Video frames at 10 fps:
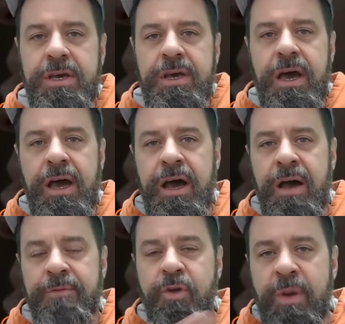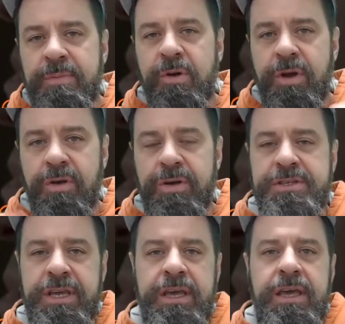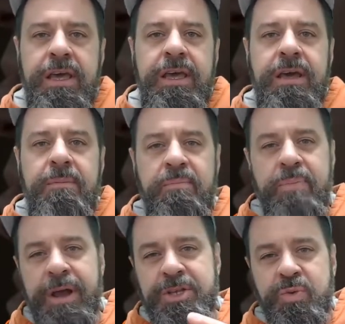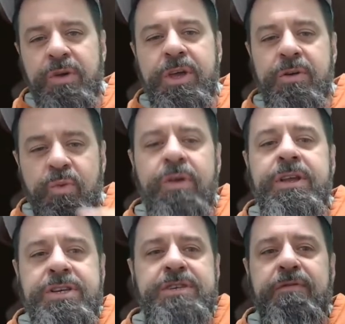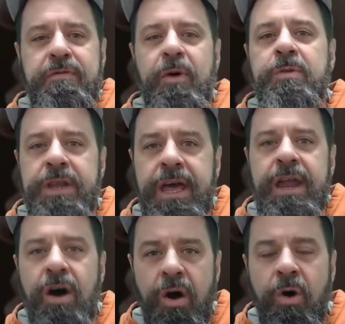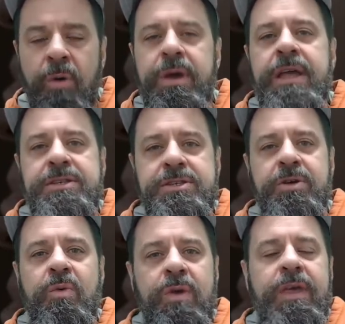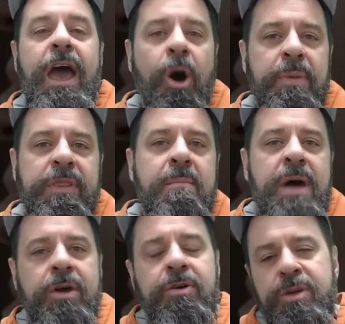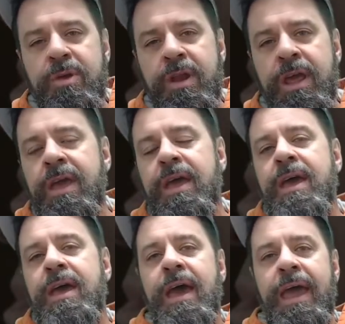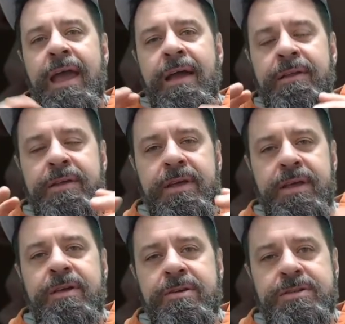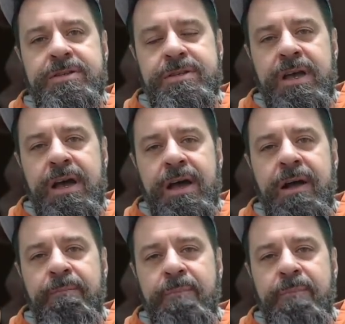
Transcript: cryptocurrency, but you're really just folding at home, and so you're really helping the medical community. And there's a